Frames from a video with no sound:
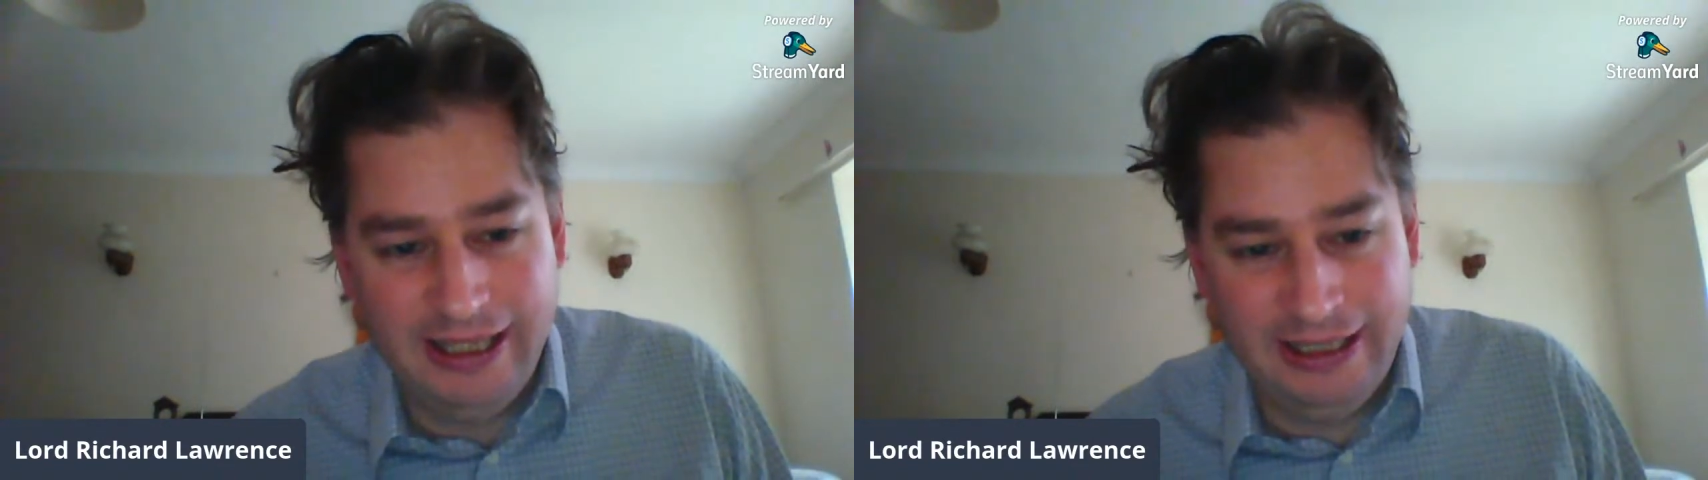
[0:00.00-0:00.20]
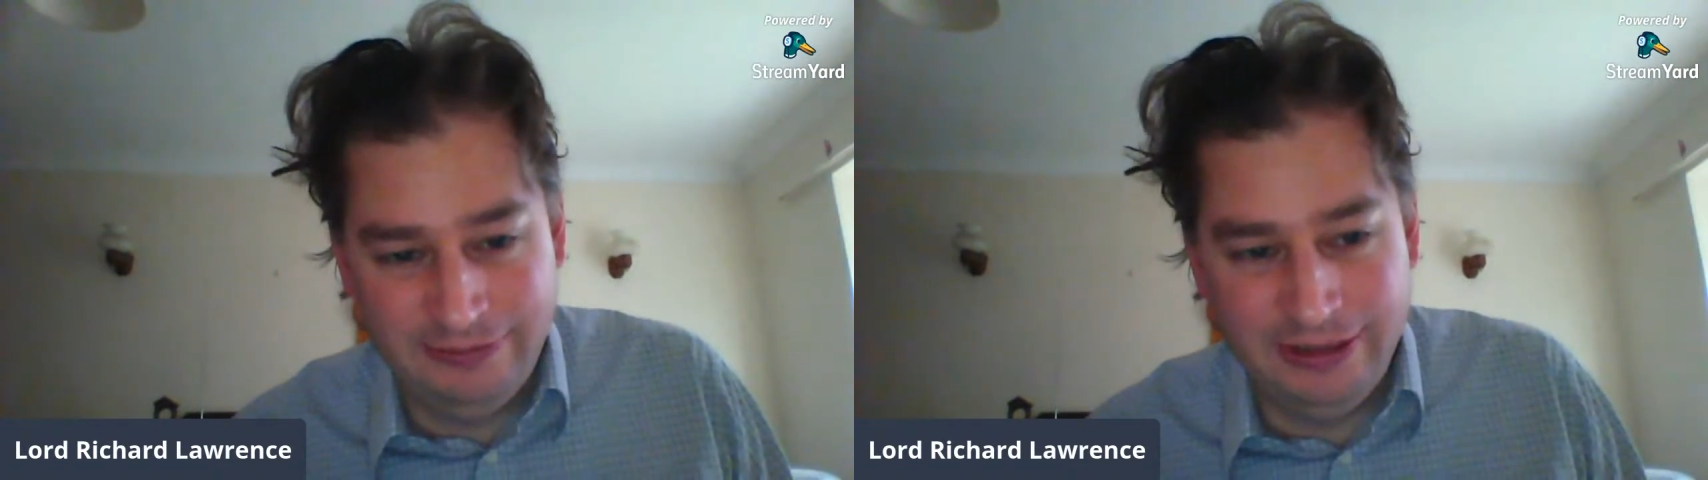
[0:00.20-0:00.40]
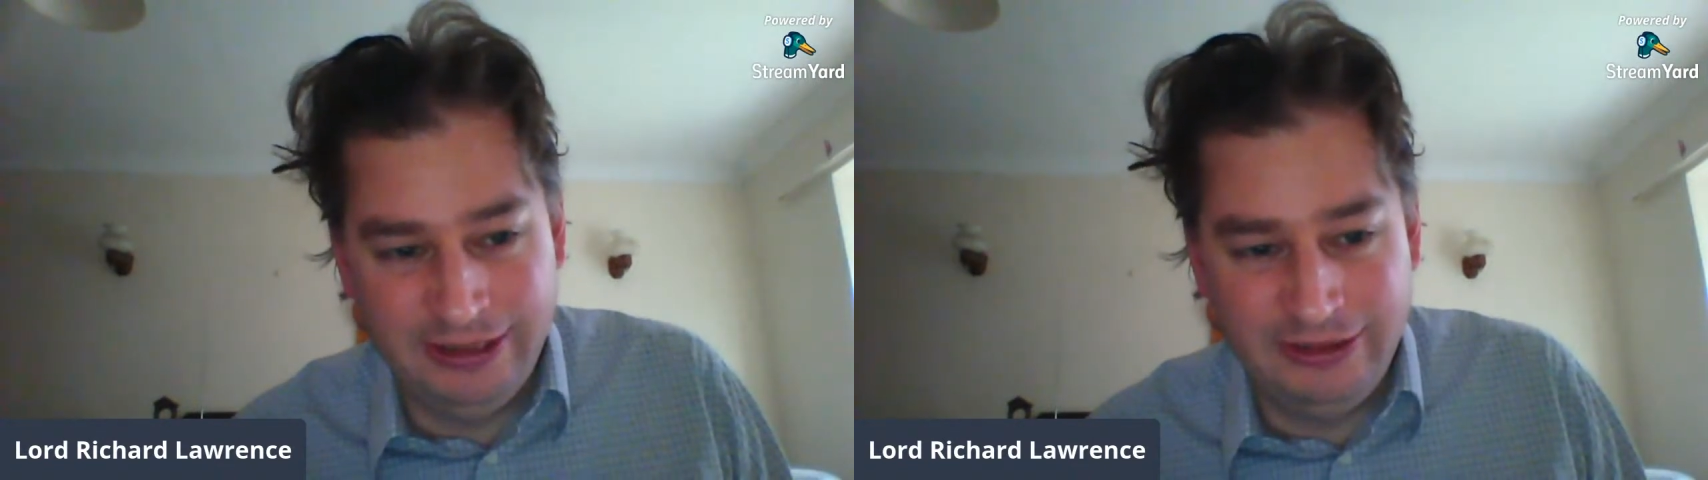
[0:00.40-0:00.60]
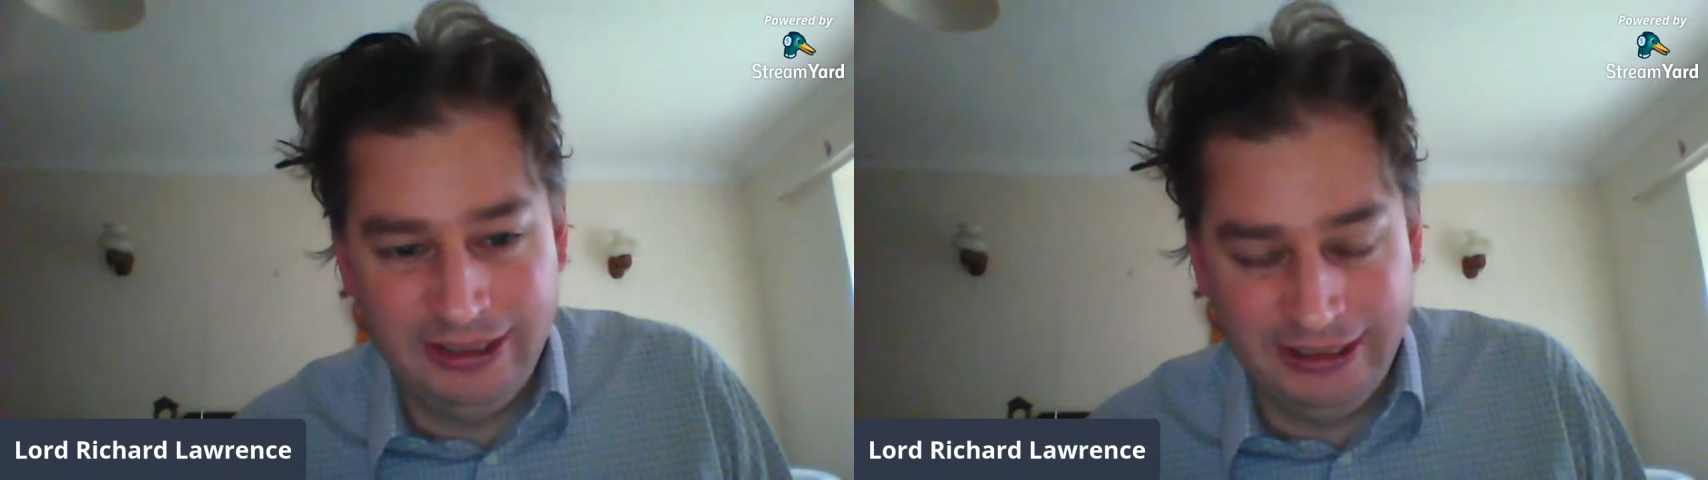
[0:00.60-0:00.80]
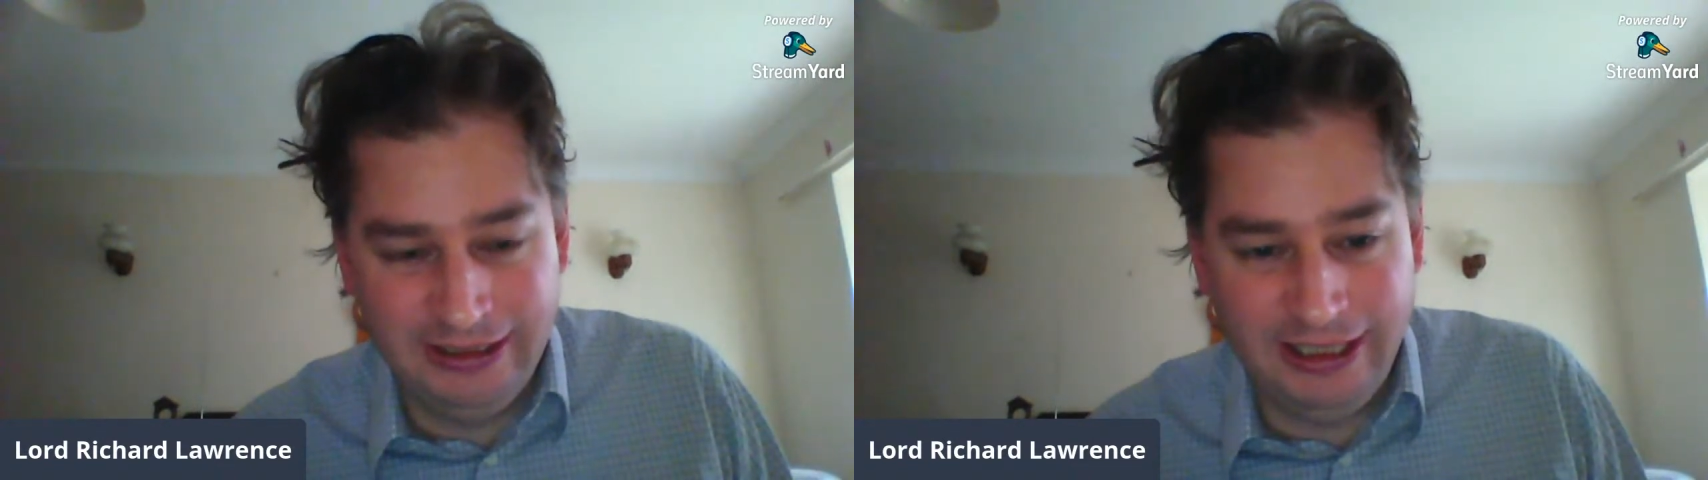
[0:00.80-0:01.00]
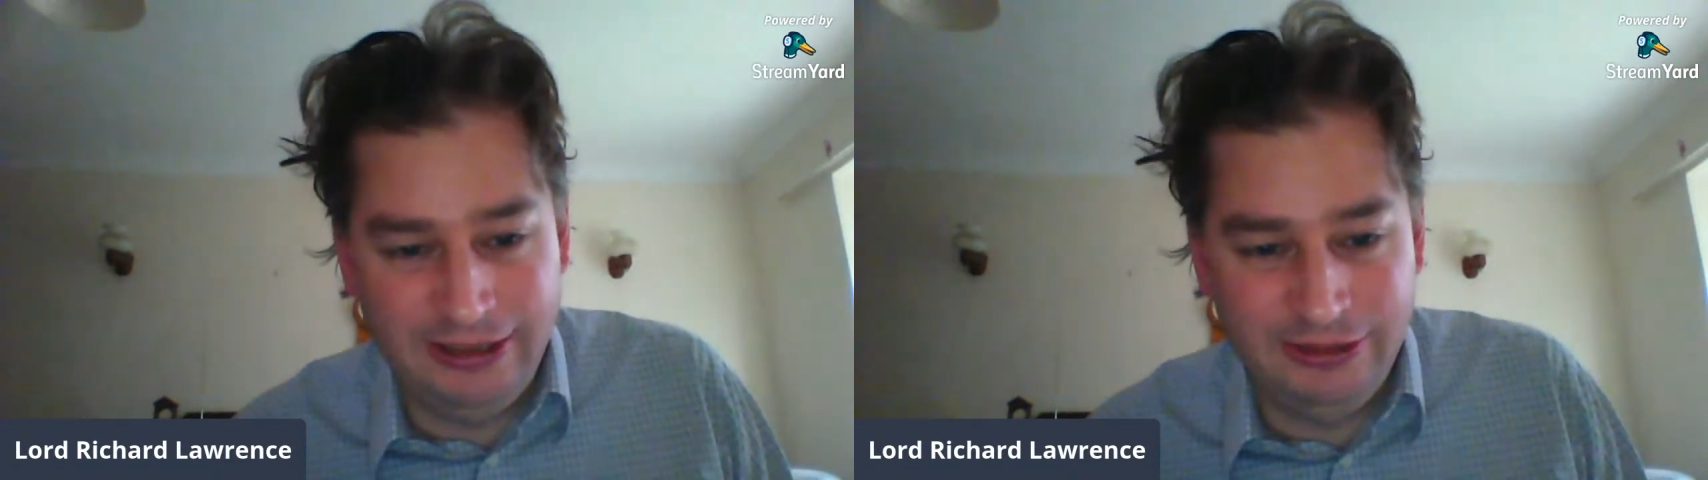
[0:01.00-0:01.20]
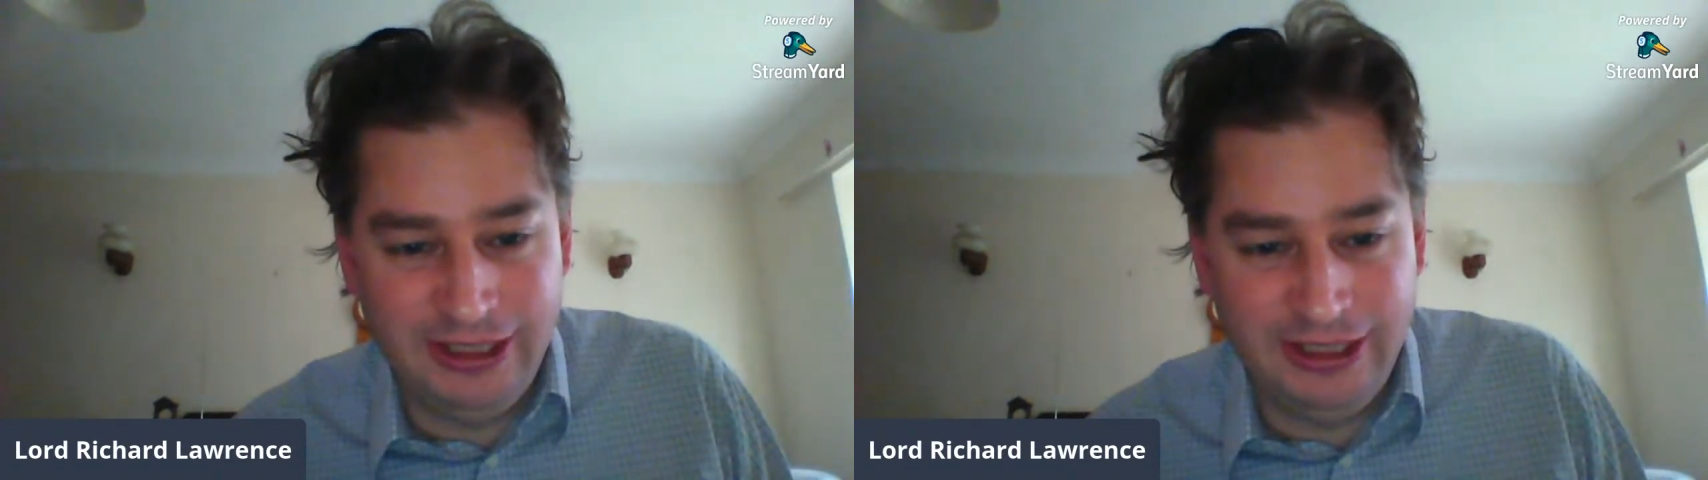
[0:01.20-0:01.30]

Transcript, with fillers: everything's going to close